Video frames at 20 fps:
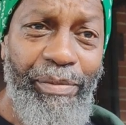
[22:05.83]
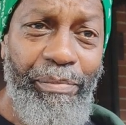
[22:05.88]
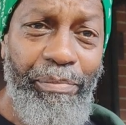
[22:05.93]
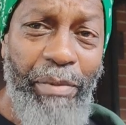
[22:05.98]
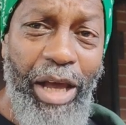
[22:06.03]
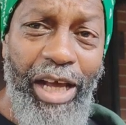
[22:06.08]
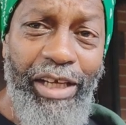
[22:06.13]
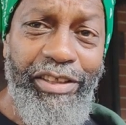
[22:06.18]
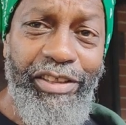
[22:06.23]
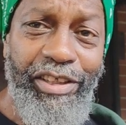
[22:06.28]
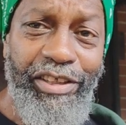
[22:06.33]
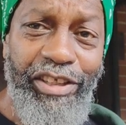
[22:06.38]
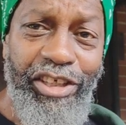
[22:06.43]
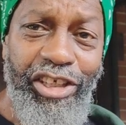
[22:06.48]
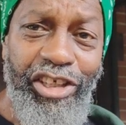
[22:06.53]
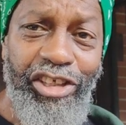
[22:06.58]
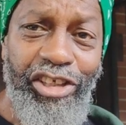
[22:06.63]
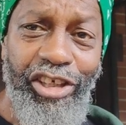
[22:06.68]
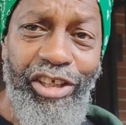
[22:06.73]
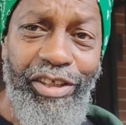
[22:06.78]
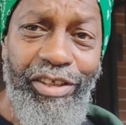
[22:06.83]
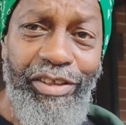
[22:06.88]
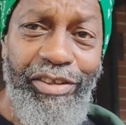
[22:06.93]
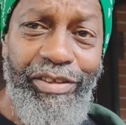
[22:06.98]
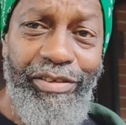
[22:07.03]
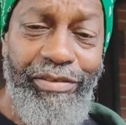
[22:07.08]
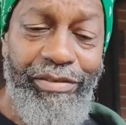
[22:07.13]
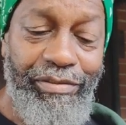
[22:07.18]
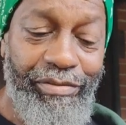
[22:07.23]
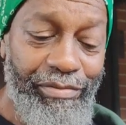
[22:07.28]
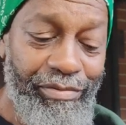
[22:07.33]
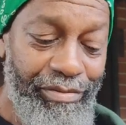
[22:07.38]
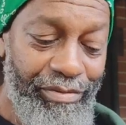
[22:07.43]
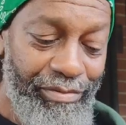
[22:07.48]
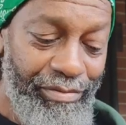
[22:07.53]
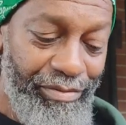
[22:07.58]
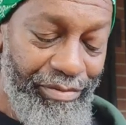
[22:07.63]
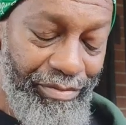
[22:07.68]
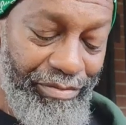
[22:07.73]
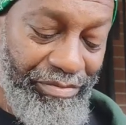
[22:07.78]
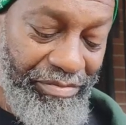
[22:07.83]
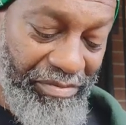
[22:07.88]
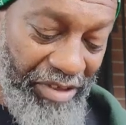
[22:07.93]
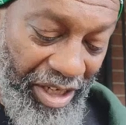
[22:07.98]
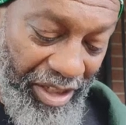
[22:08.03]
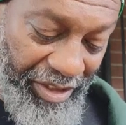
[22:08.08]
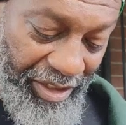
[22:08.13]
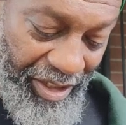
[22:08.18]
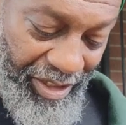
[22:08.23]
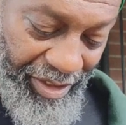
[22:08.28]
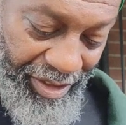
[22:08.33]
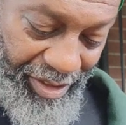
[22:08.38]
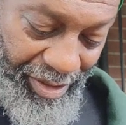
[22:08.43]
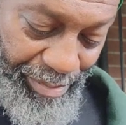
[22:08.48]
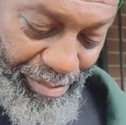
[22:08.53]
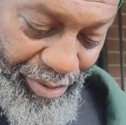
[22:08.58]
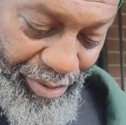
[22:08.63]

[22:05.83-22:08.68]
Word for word: master teaching. Okay, the